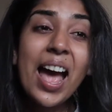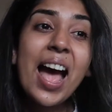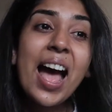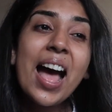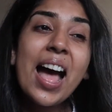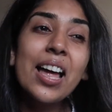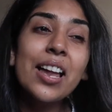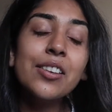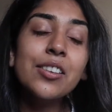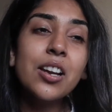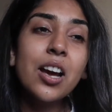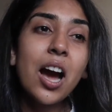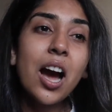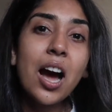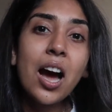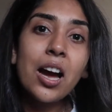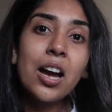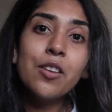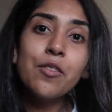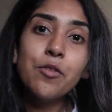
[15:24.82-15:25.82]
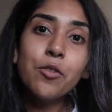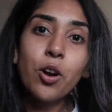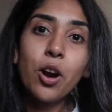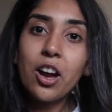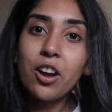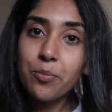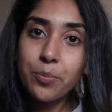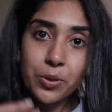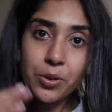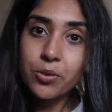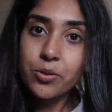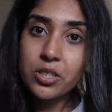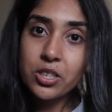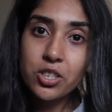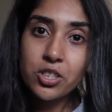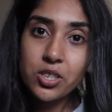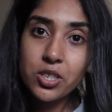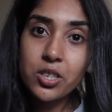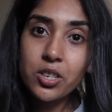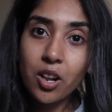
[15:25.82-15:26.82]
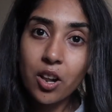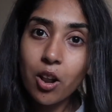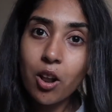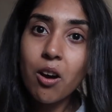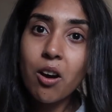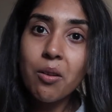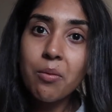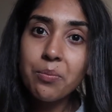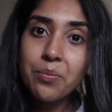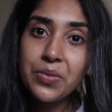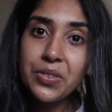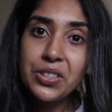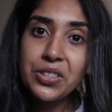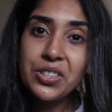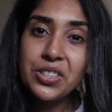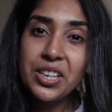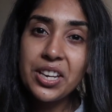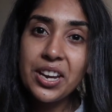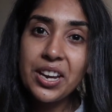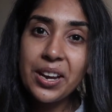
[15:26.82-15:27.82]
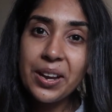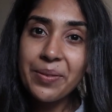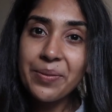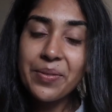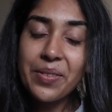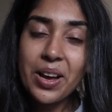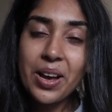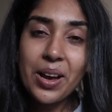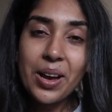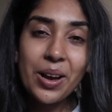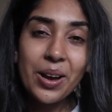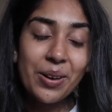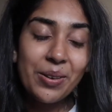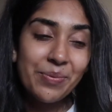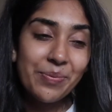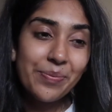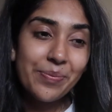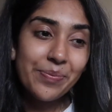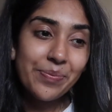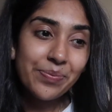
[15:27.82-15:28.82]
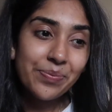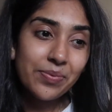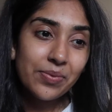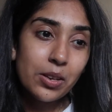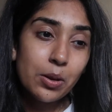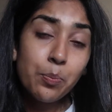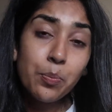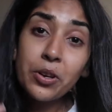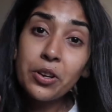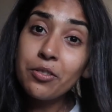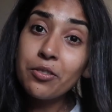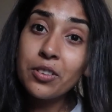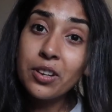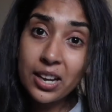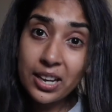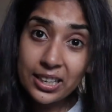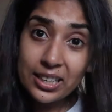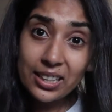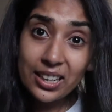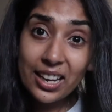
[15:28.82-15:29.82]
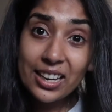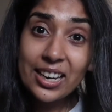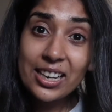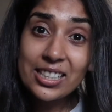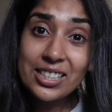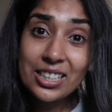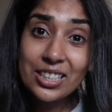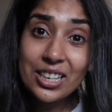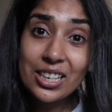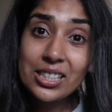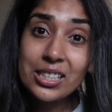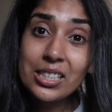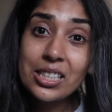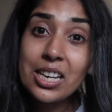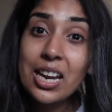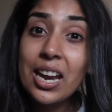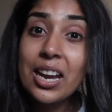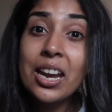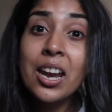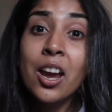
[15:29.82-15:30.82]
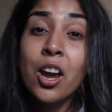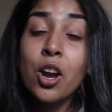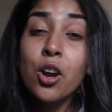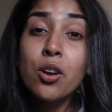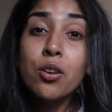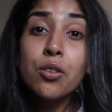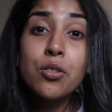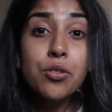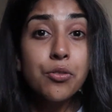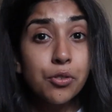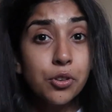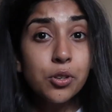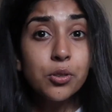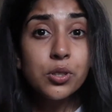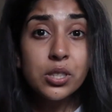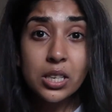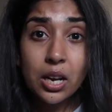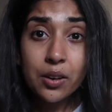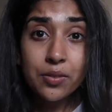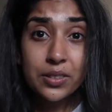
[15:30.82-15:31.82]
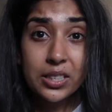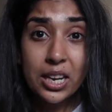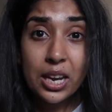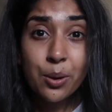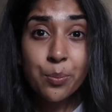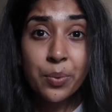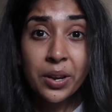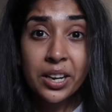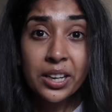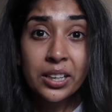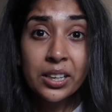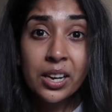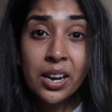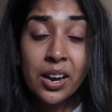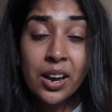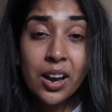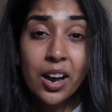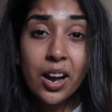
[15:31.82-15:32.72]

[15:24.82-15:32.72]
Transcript: And I've been auditioning a lot this year, but like I said yesterday, through self-taping.